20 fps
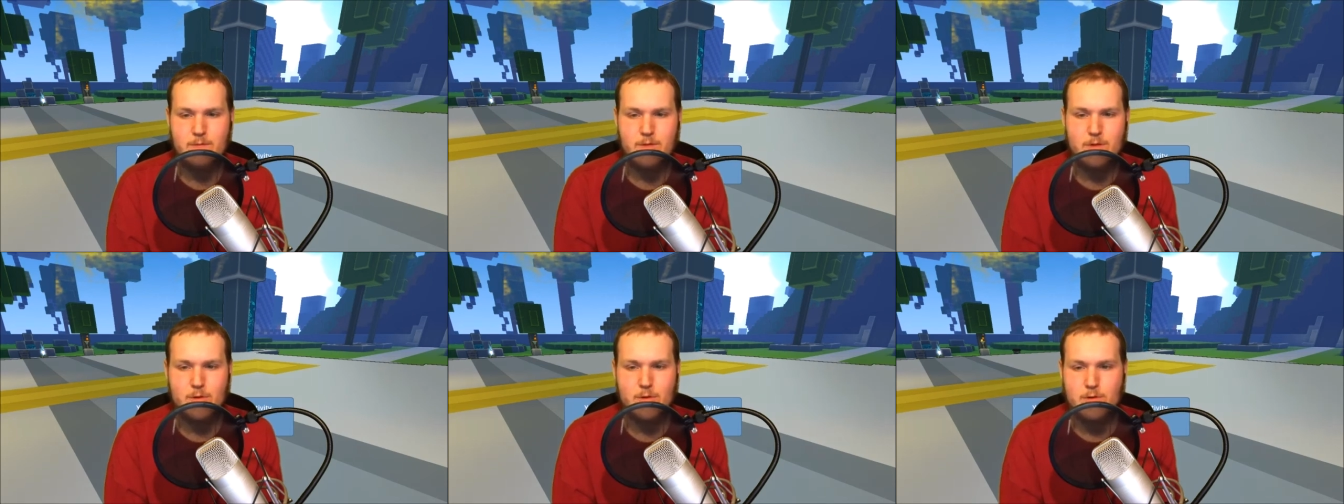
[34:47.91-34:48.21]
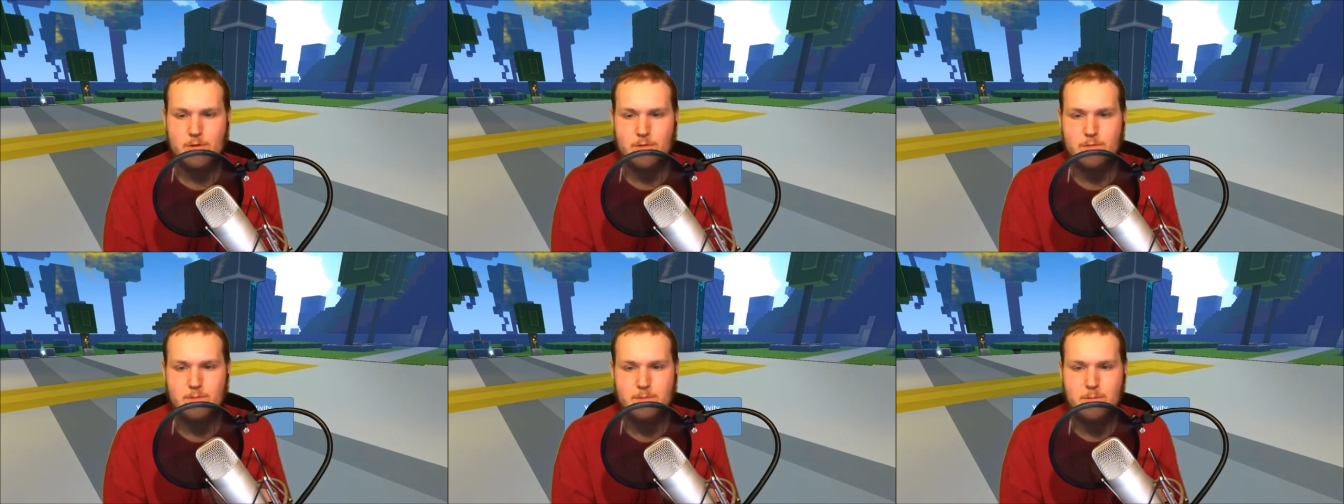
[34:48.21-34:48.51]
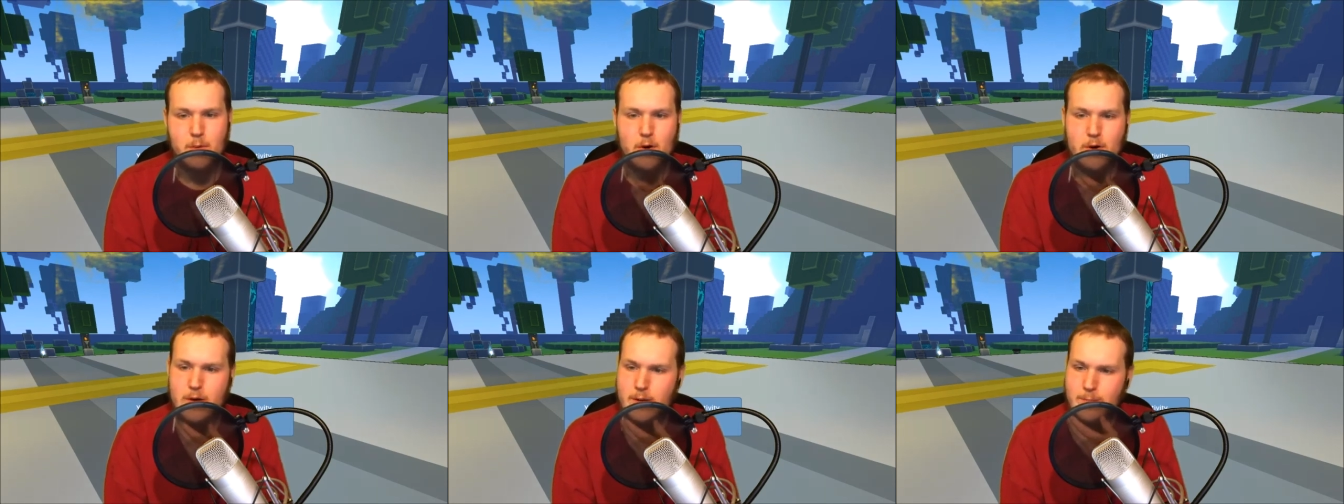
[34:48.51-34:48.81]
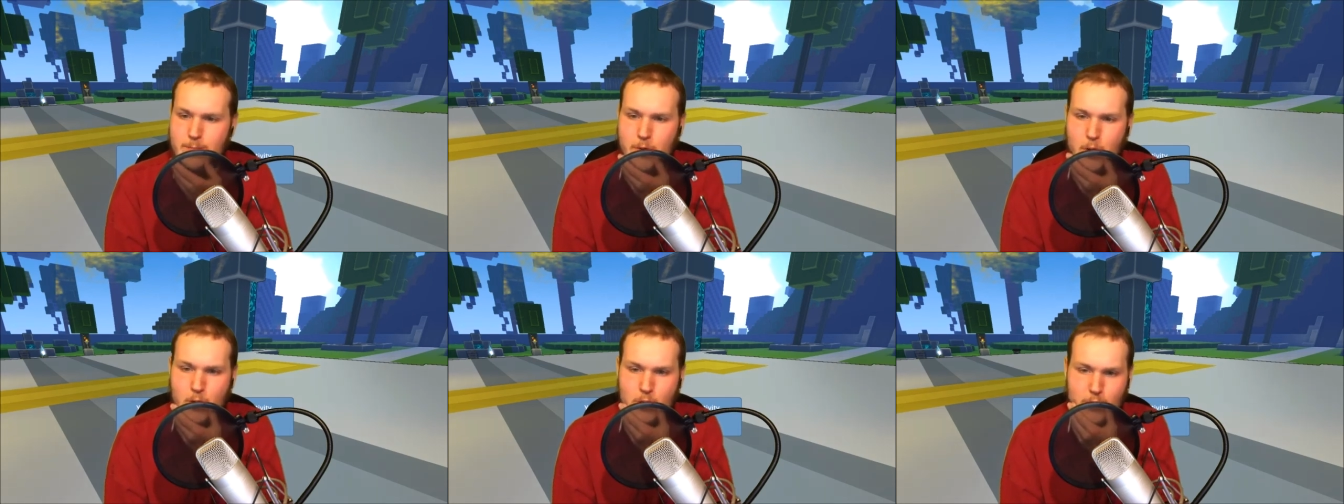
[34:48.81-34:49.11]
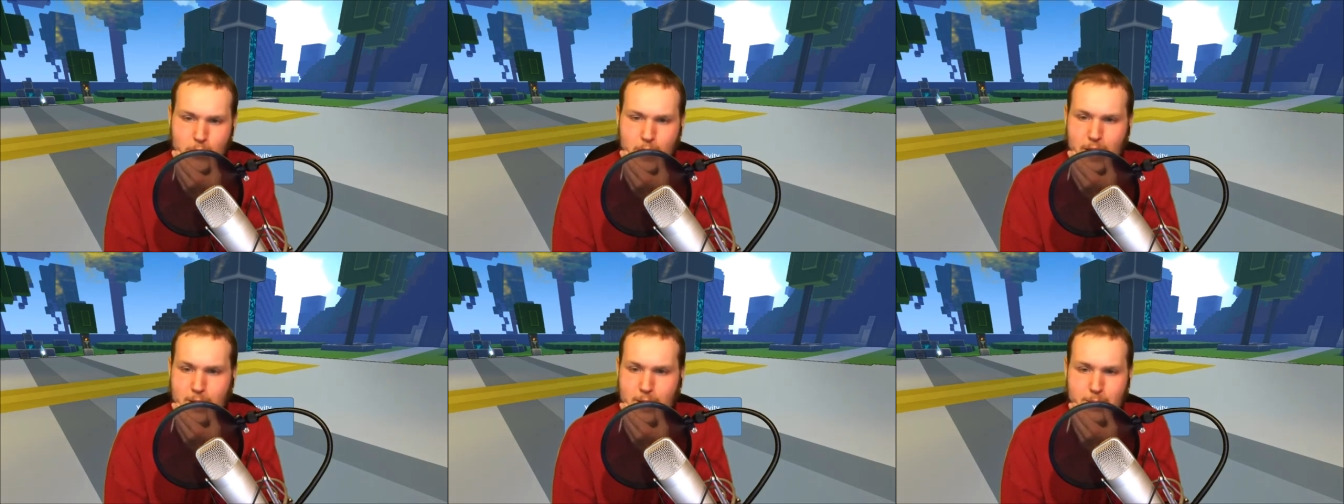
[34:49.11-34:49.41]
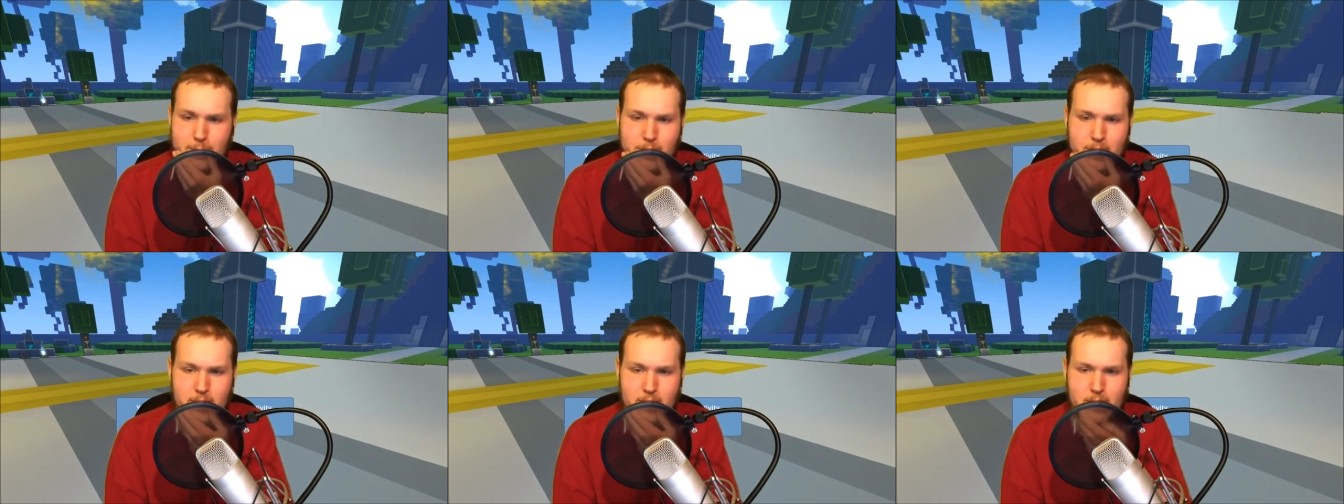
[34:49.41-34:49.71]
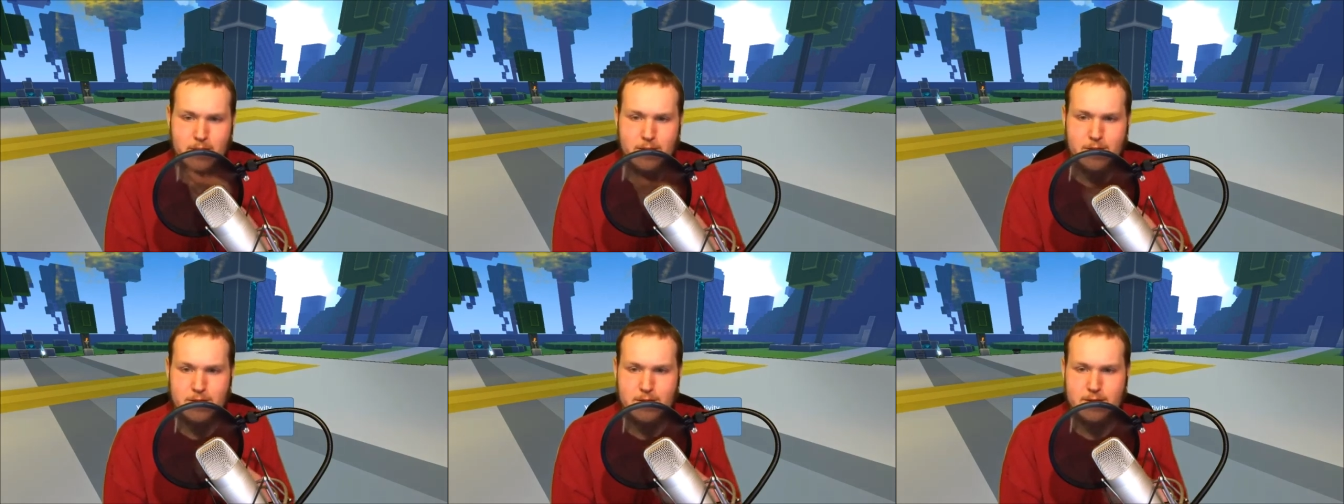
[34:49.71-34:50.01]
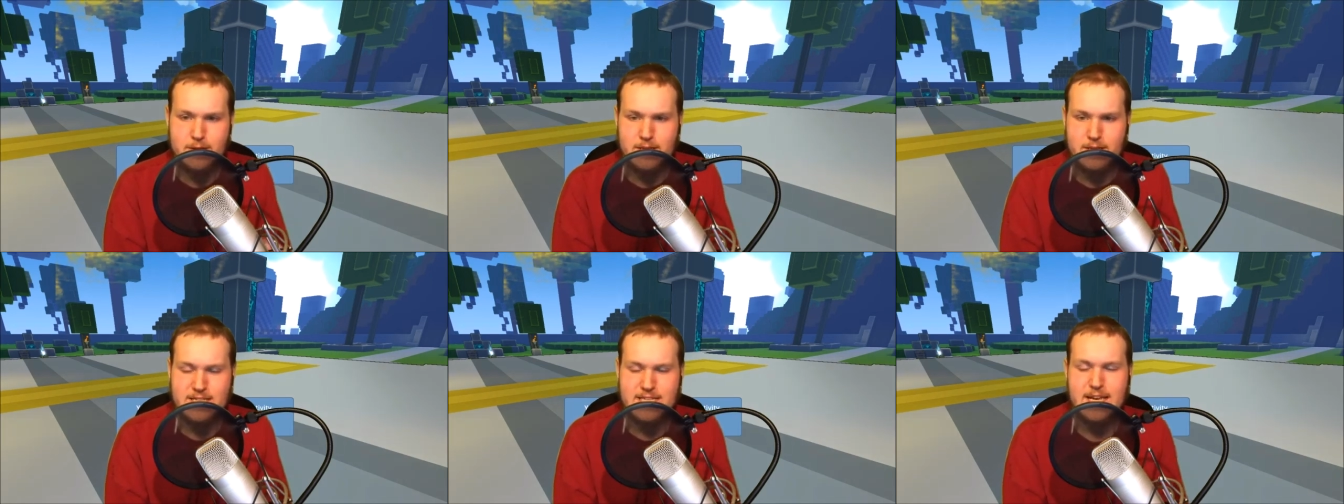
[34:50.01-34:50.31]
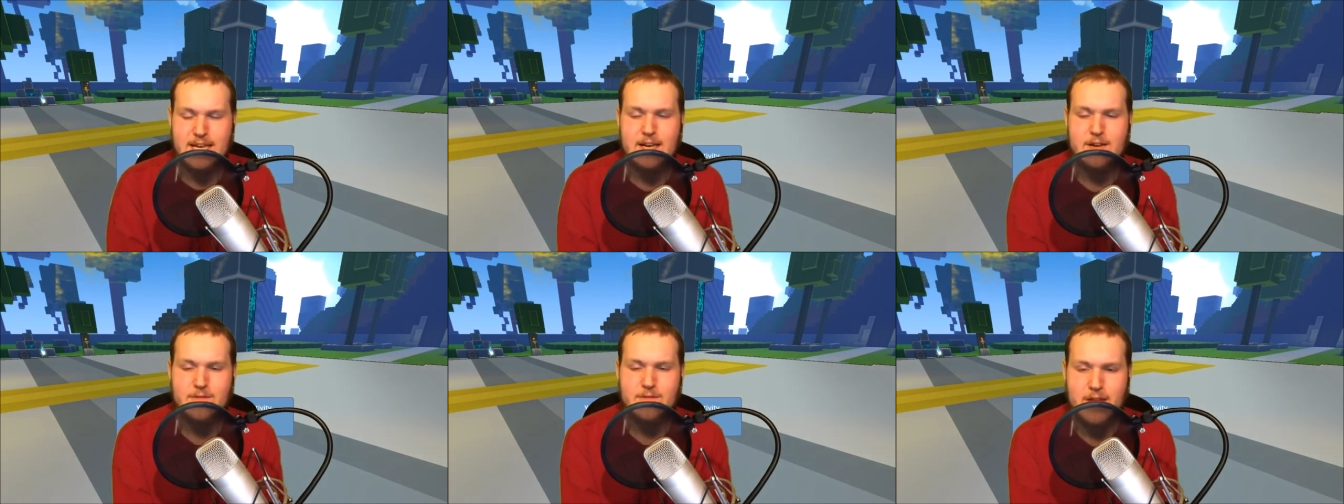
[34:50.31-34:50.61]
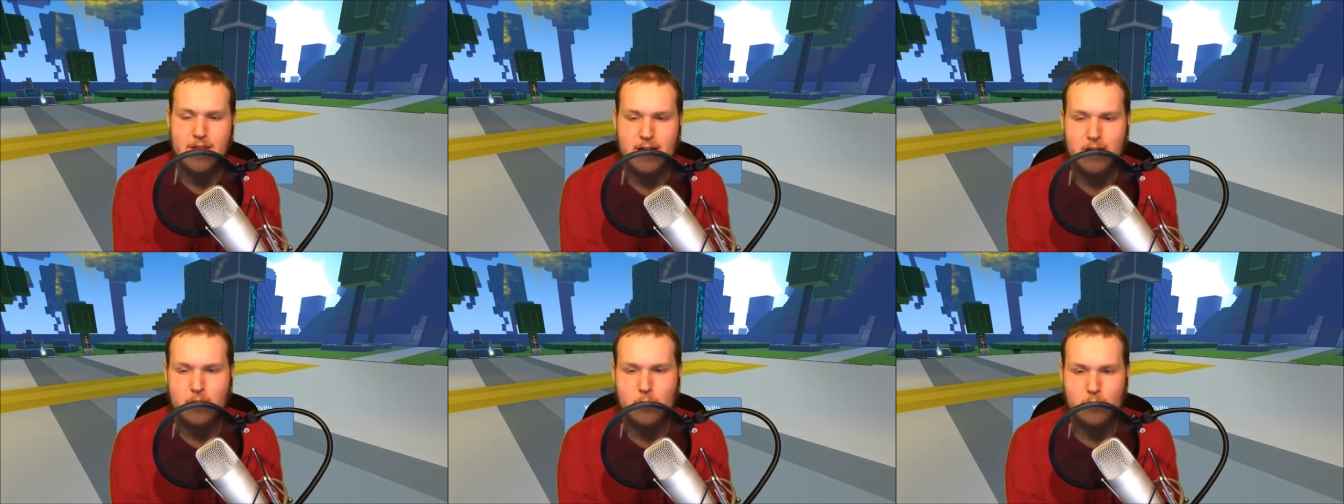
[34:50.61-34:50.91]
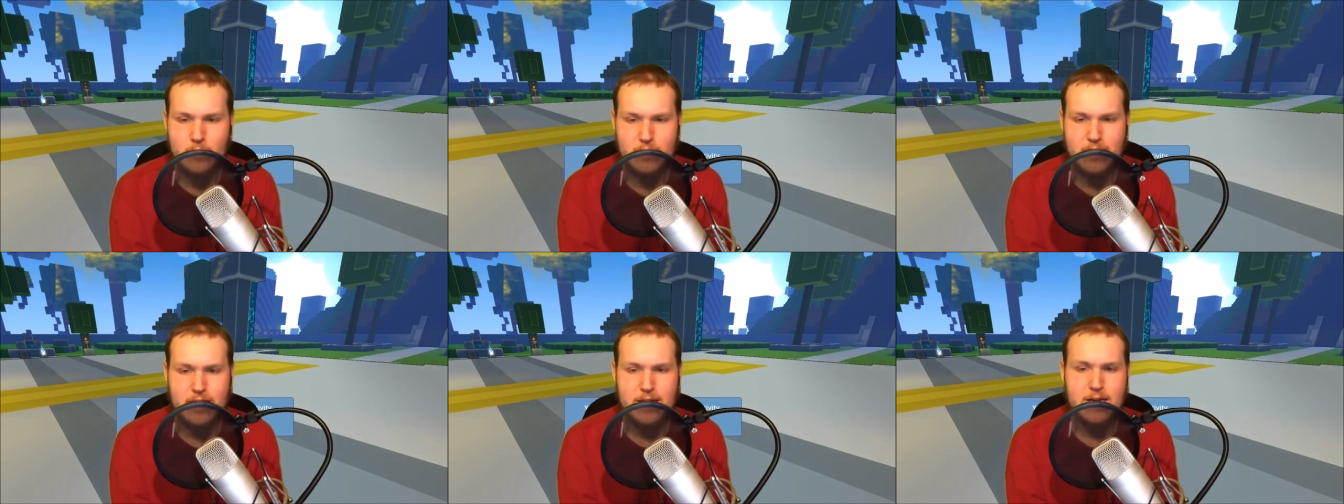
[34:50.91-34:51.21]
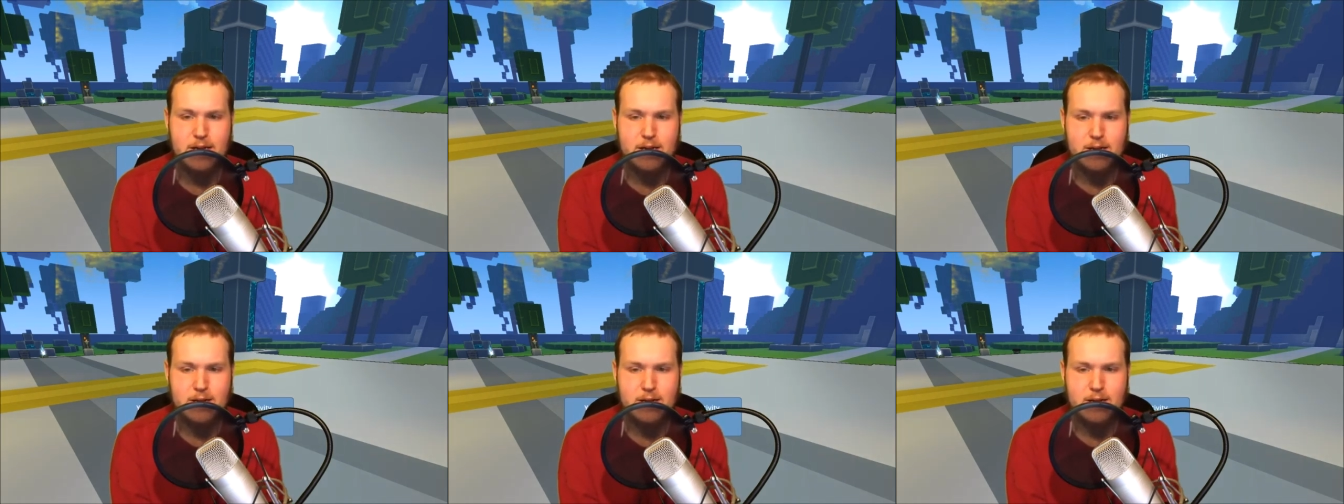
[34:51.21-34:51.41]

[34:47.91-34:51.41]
third party program, the, the skin of that corgi,